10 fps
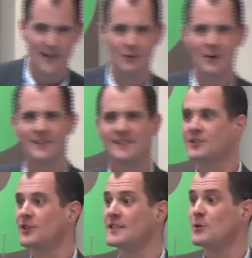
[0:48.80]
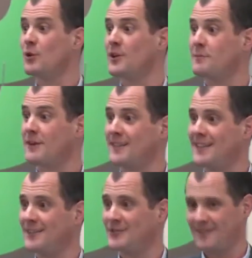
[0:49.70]
network. That's a dirty word, apparently.
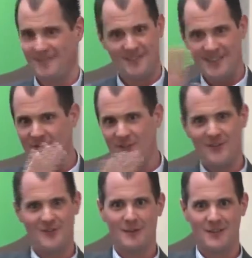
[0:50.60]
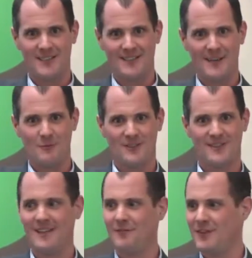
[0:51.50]
Now, never use multi-channel networks
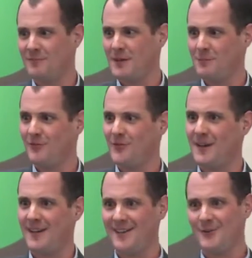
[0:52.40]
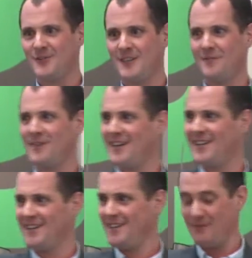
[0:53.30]
again in front of people from LA or Silicon
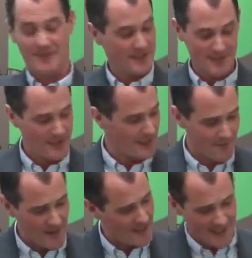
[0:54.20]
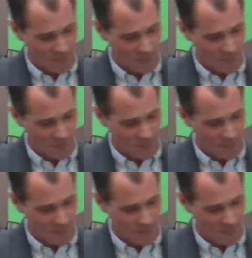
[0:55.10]
Valley. Silicon Valley,